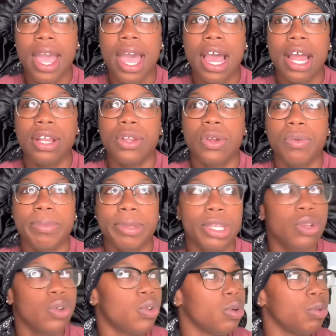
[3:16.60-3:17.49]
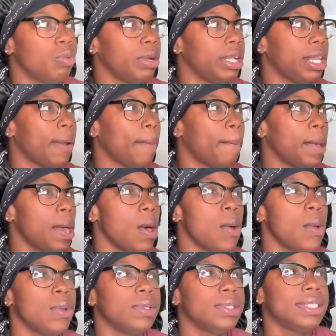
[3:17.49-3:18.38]
I don't be knowing what to
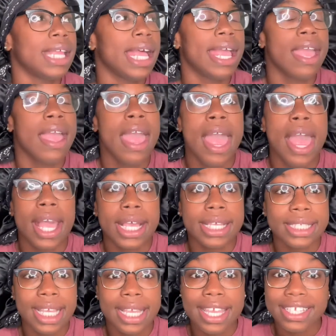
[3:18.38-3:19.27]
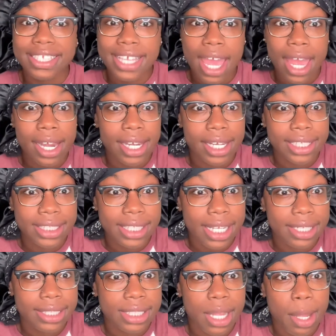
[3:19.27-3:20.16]
post, like, because I get tired of the
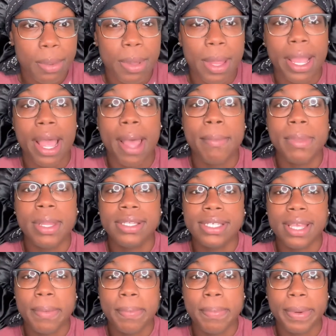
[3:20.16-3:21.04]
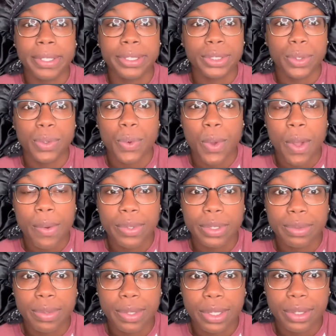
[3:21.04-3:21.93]
same stuff. Like, I'm the type of person who
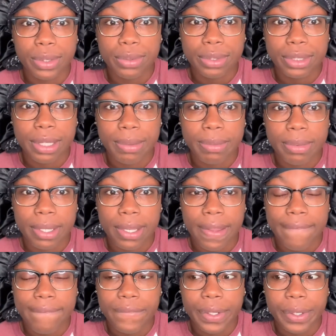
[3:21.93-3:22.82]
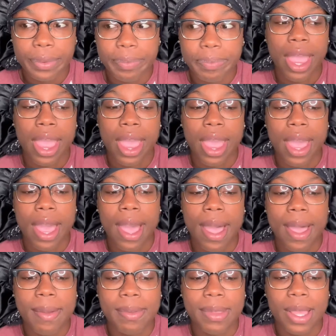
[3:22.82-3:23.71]
always want to do something different.
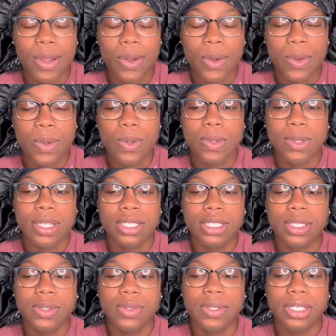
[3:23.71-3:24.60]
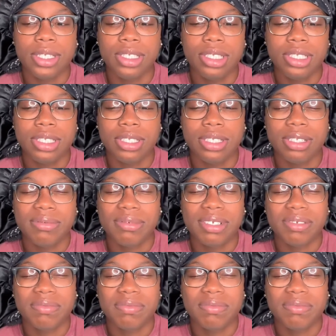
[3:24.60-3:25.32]
I'm like, ooh, let's do this, and I'm